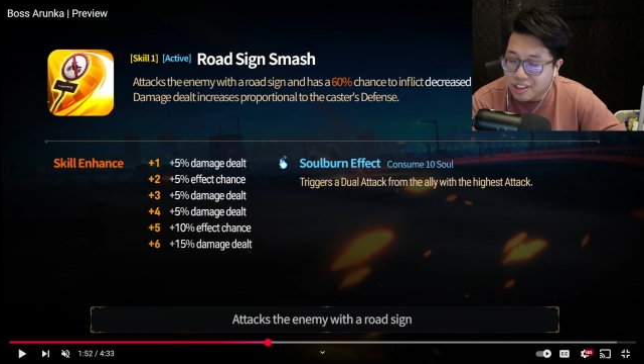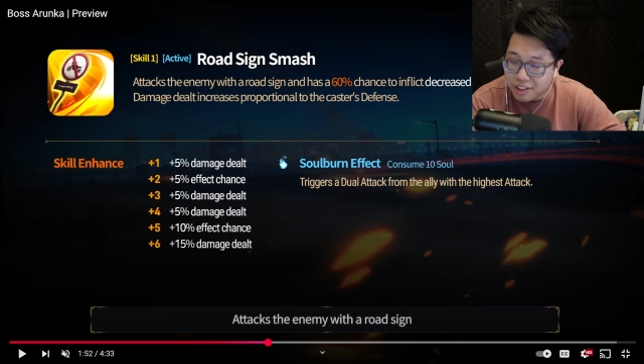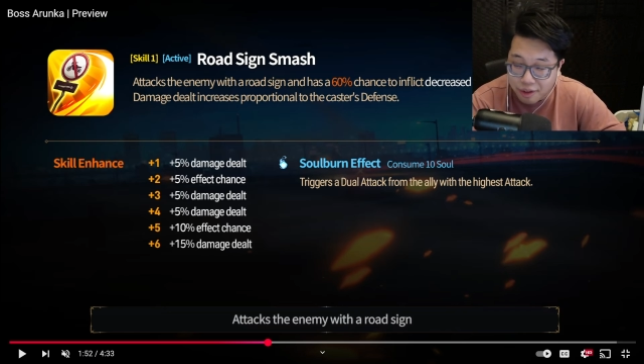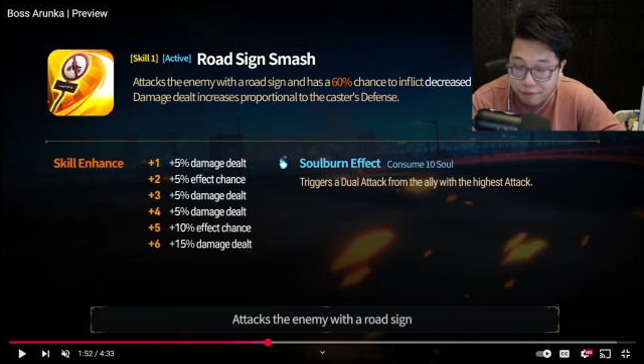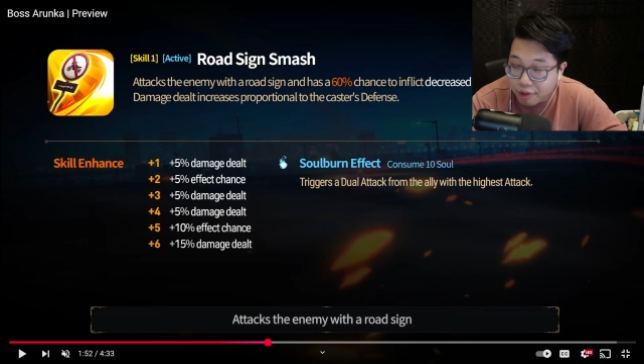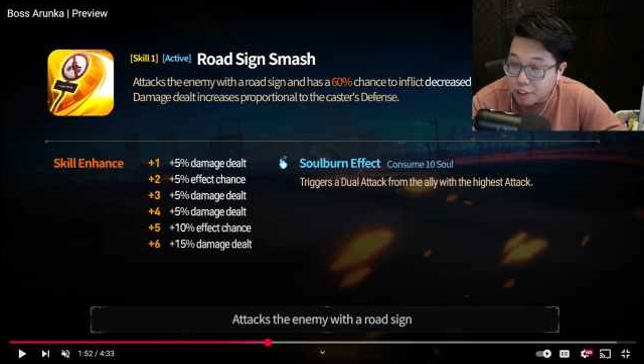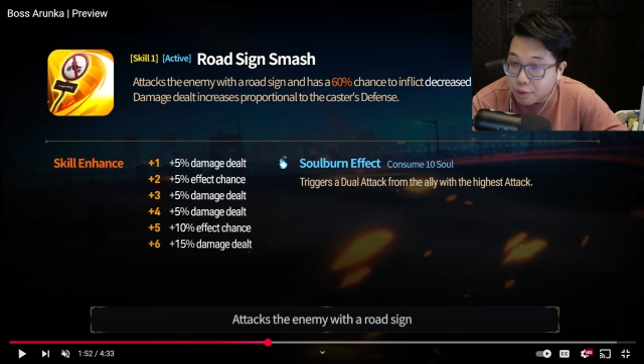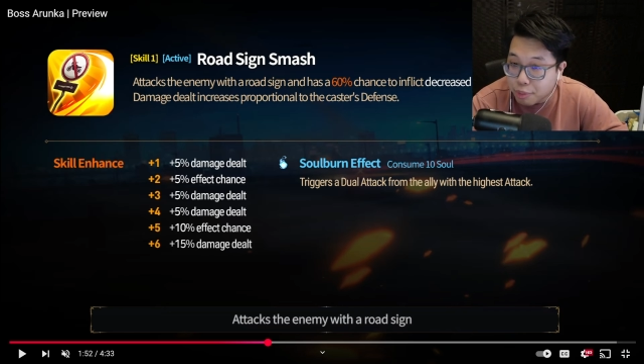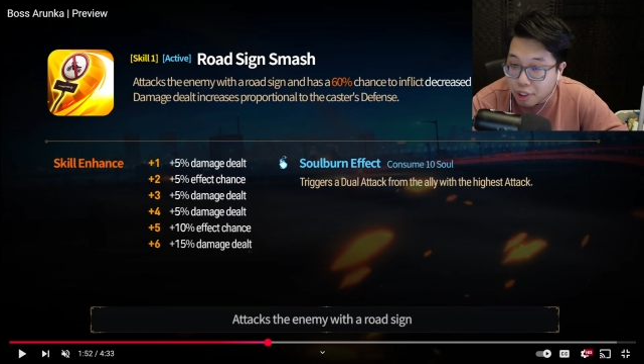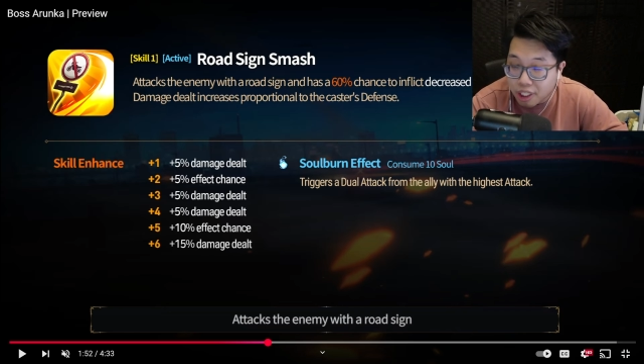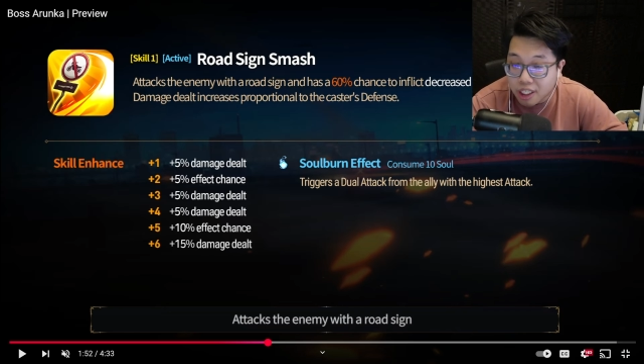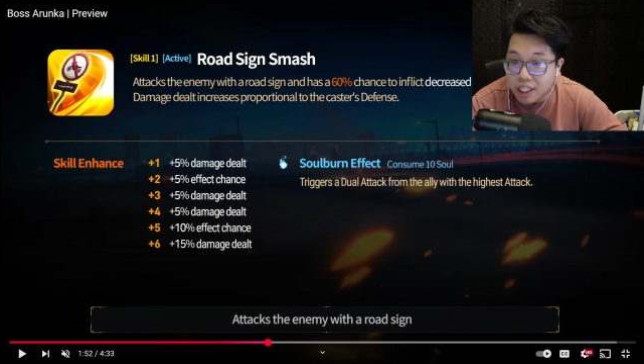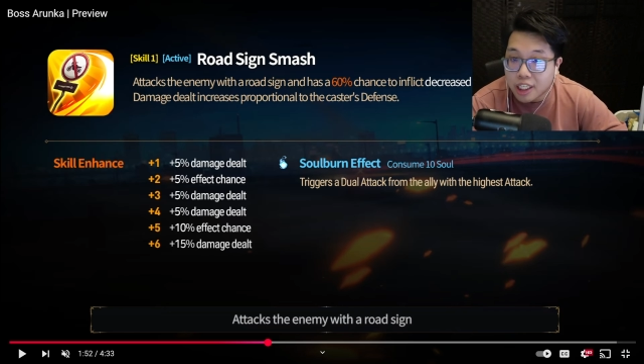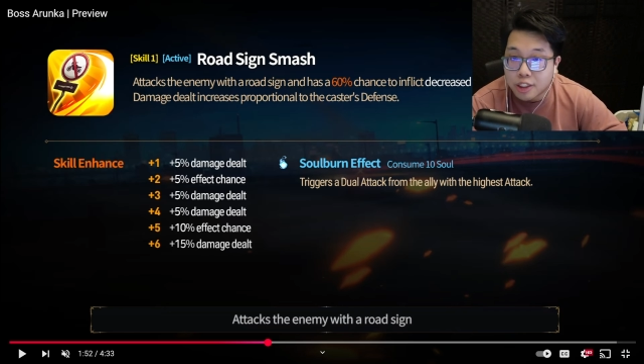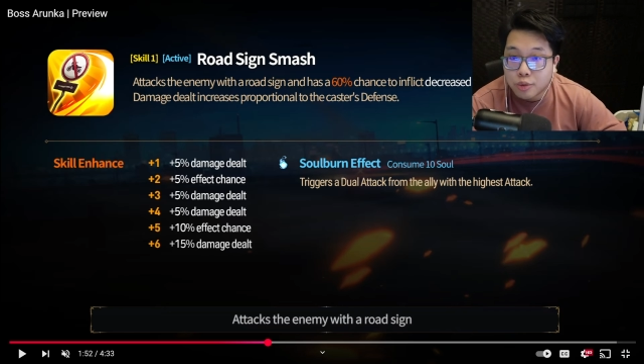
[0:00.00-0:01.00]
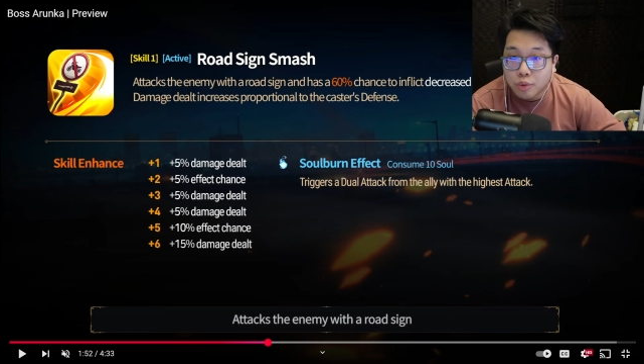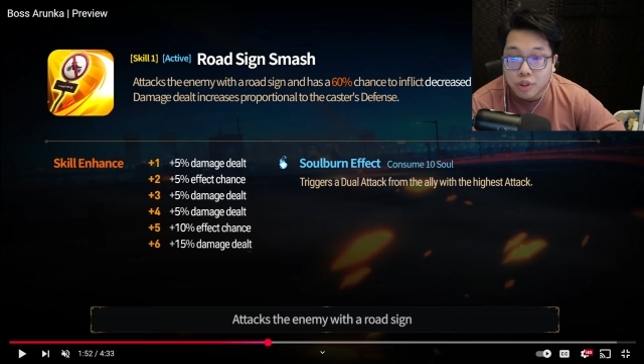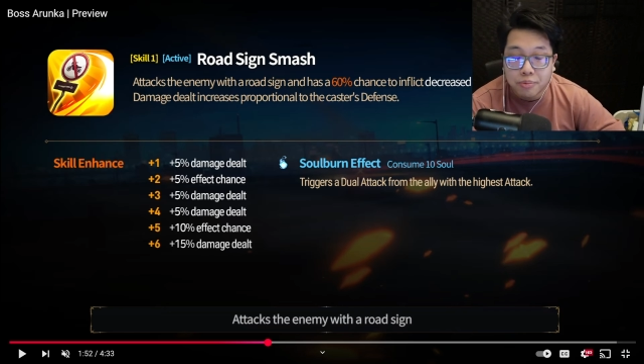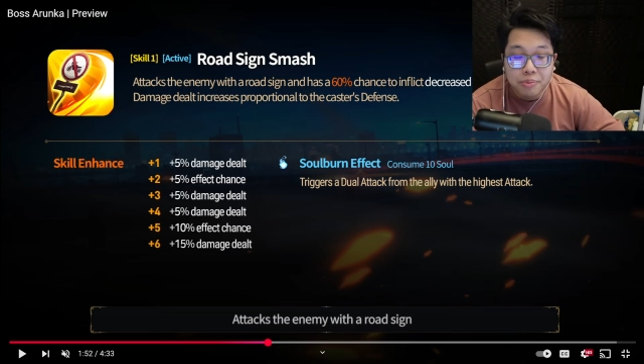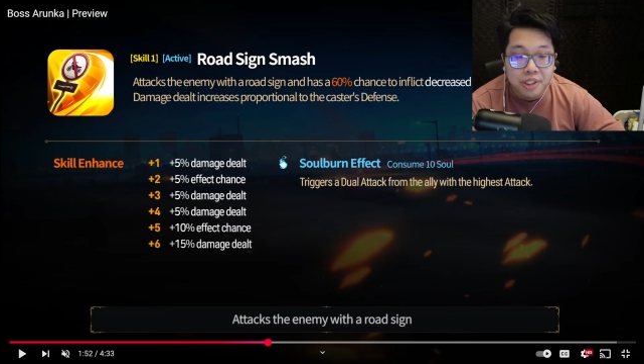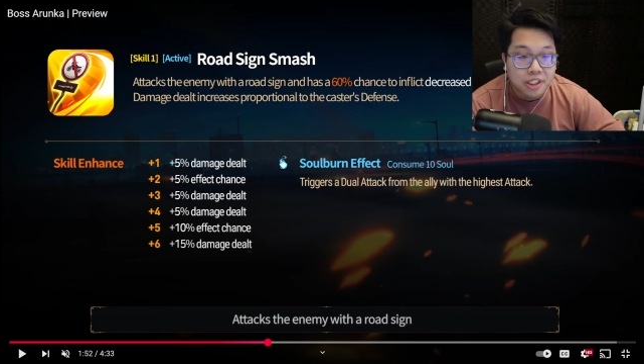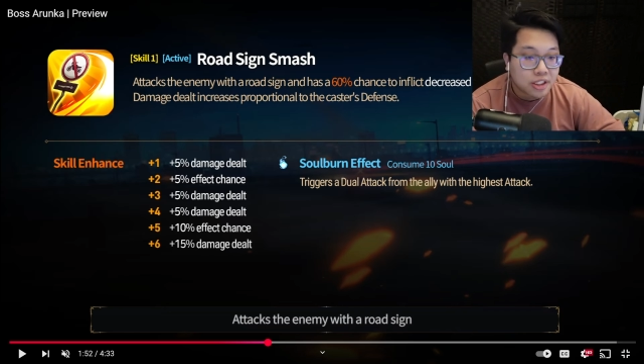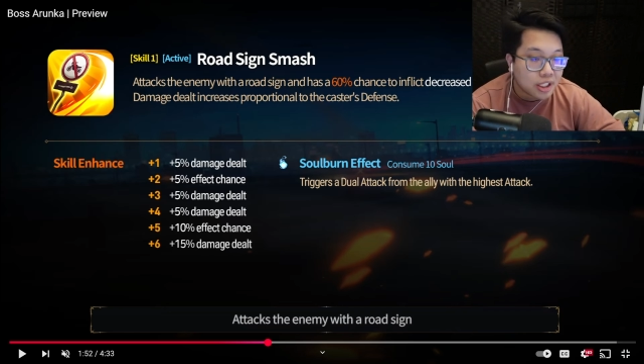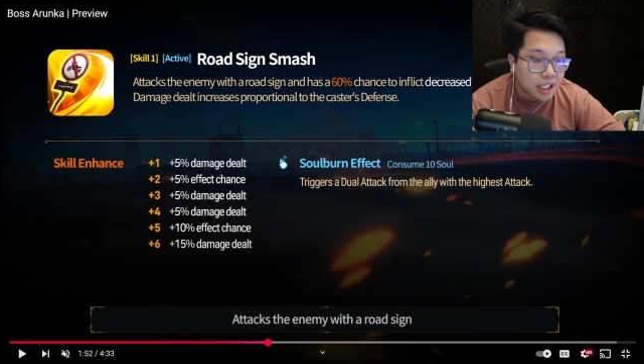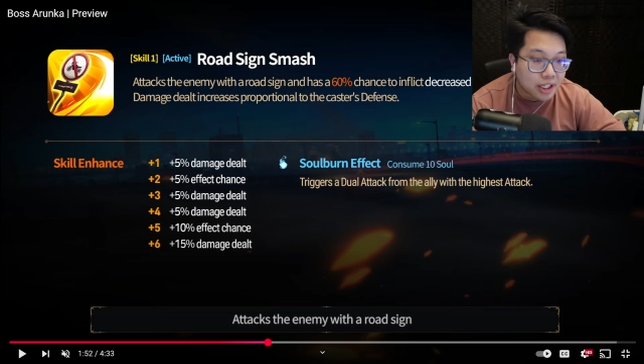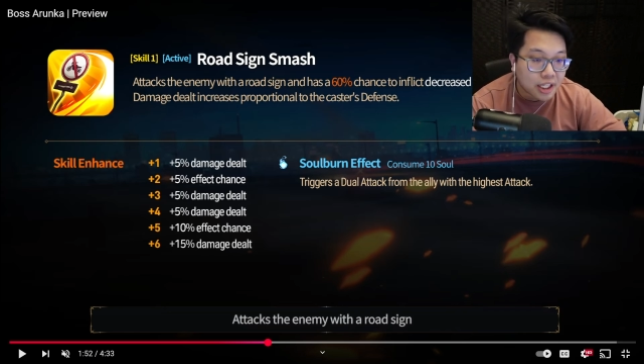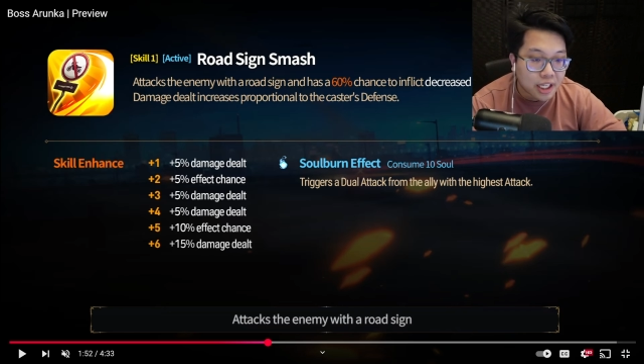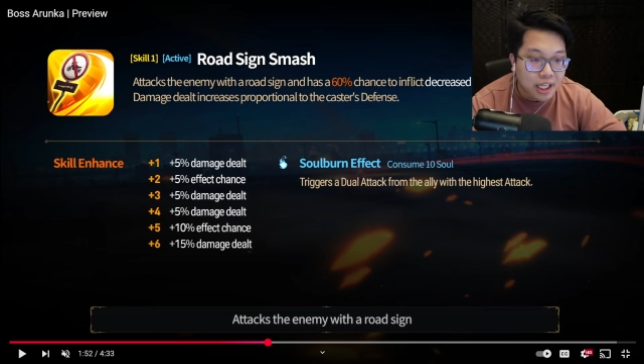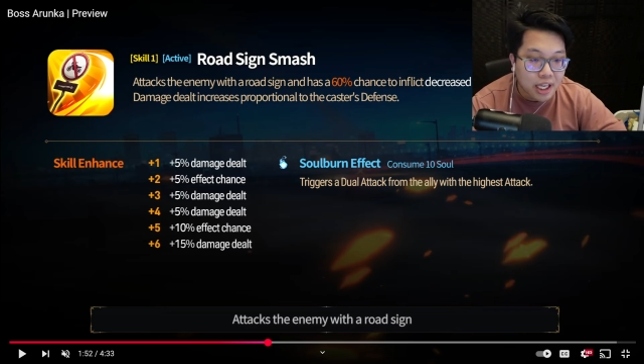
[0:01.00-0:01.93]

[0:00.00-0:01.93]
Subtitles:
defense break on S1 means nothing,